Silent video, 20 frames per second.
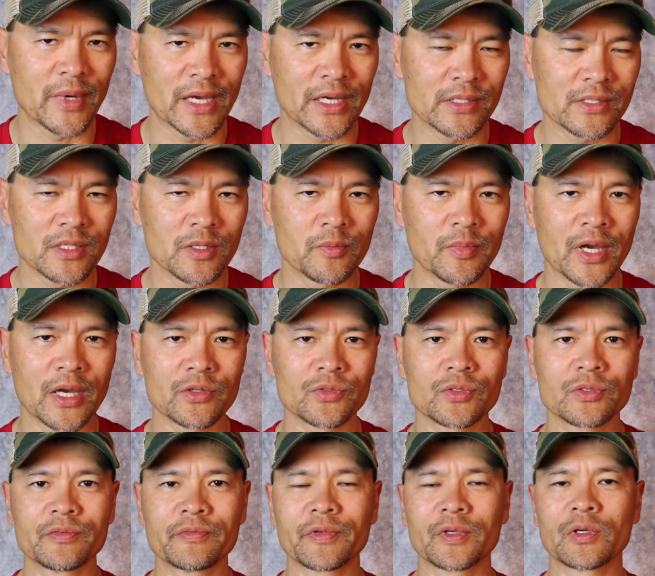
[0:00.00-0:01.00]
magazine pouch
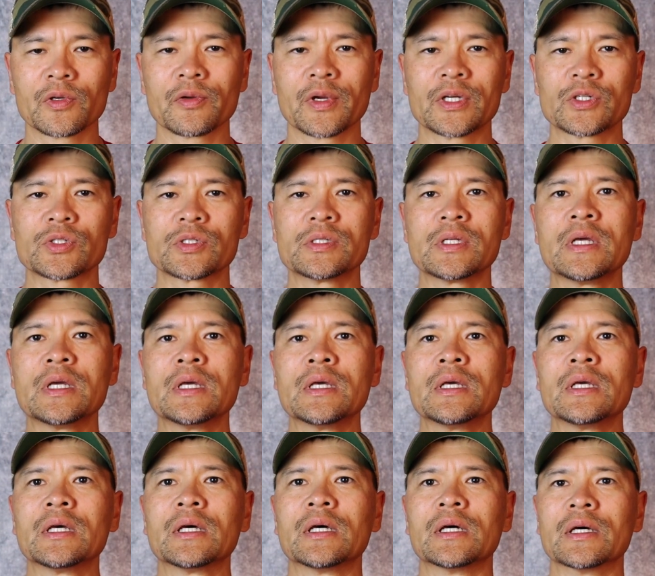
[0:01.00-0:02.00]
configuration.
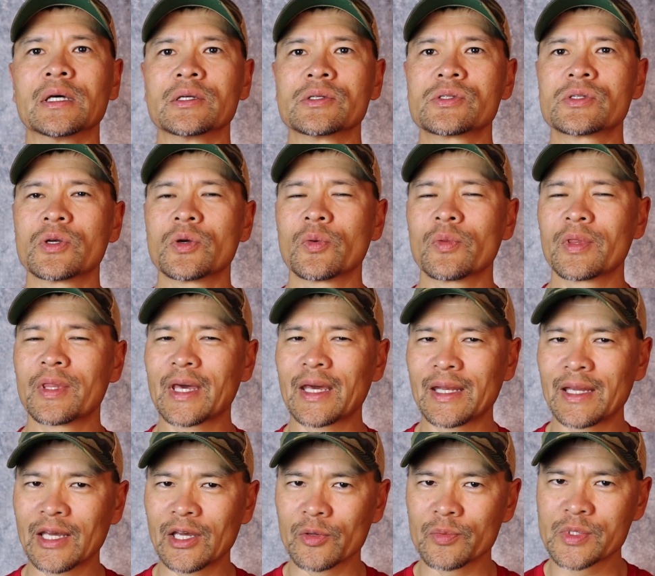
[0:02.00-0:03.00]
So
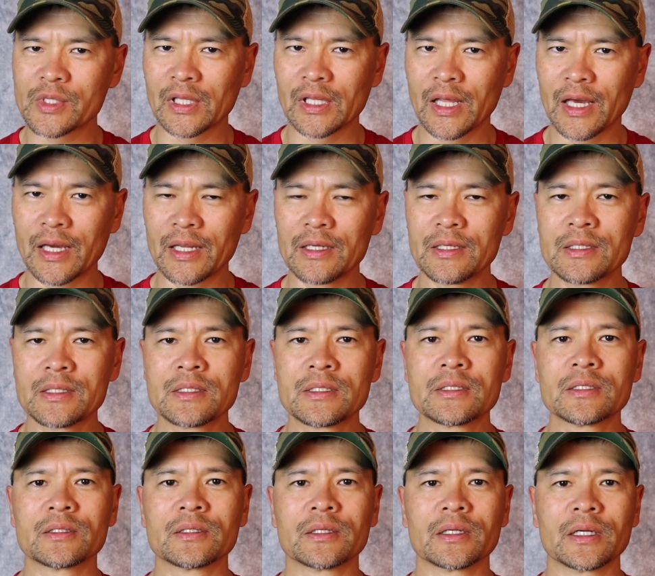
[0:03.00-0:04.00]
that helps a lot.
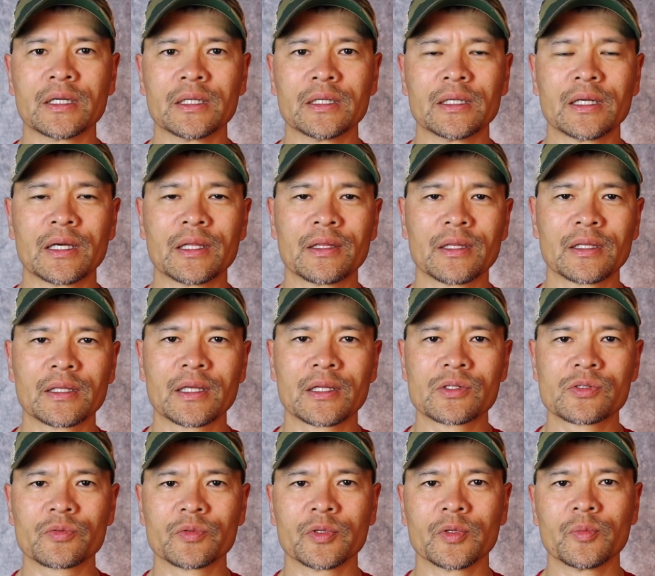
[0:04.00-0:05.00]
All right, I think
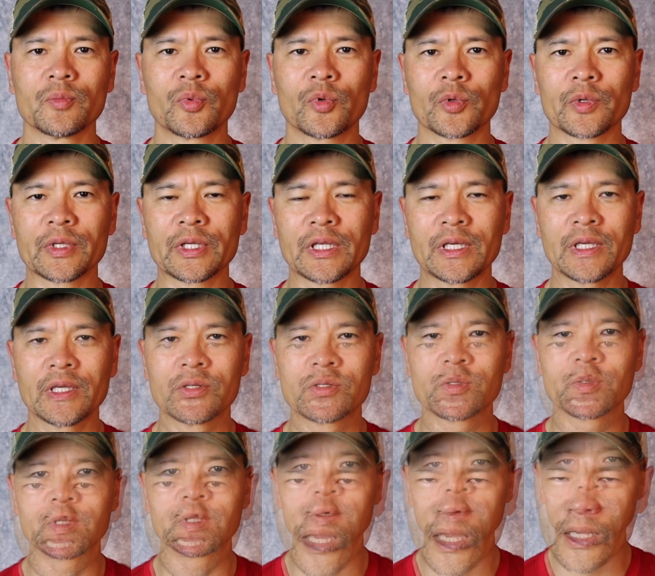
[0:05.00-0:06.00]
that's a real important key
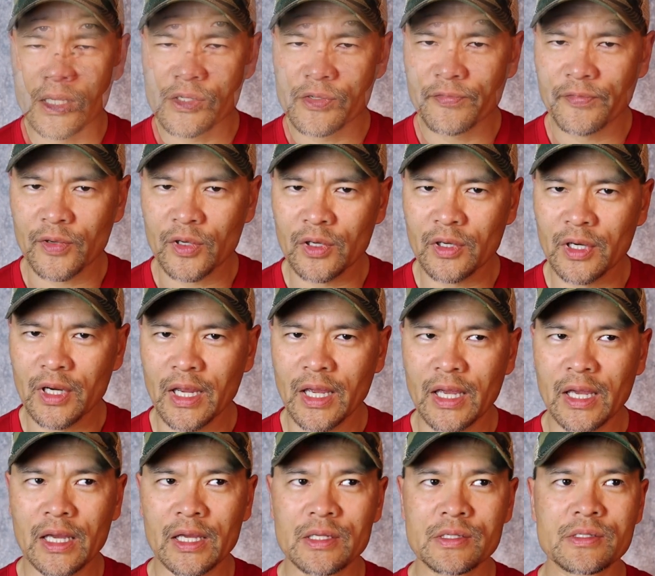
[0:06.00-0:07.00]
to it. As far
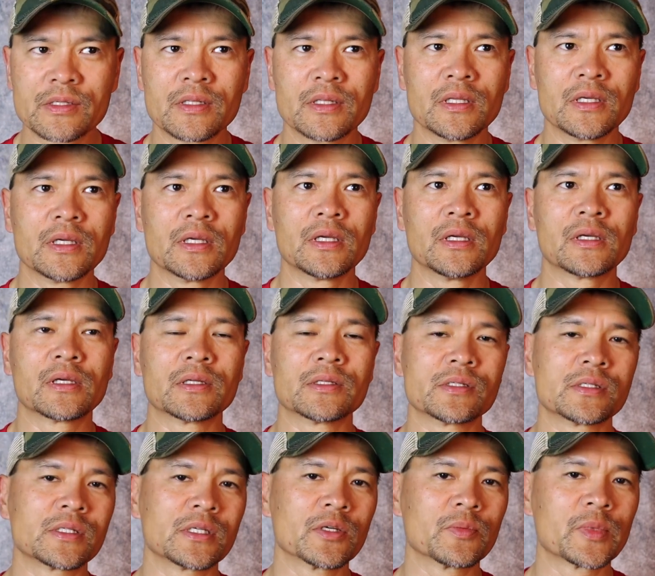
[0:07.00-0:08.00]
as the
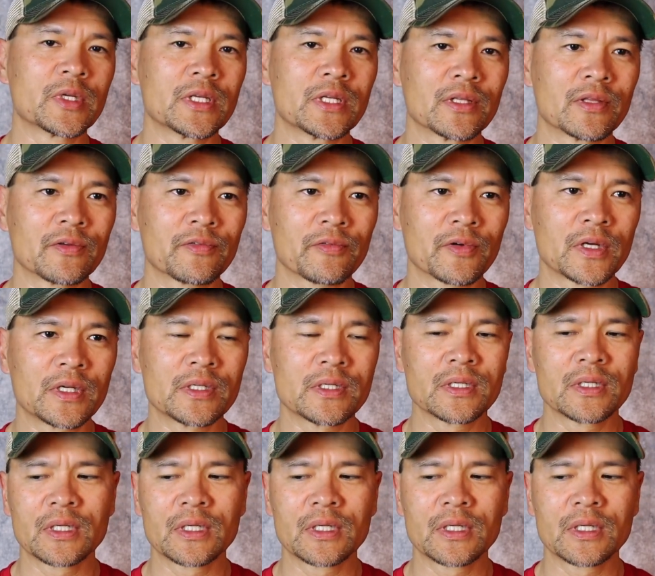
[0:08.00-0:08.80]
concealment in the front,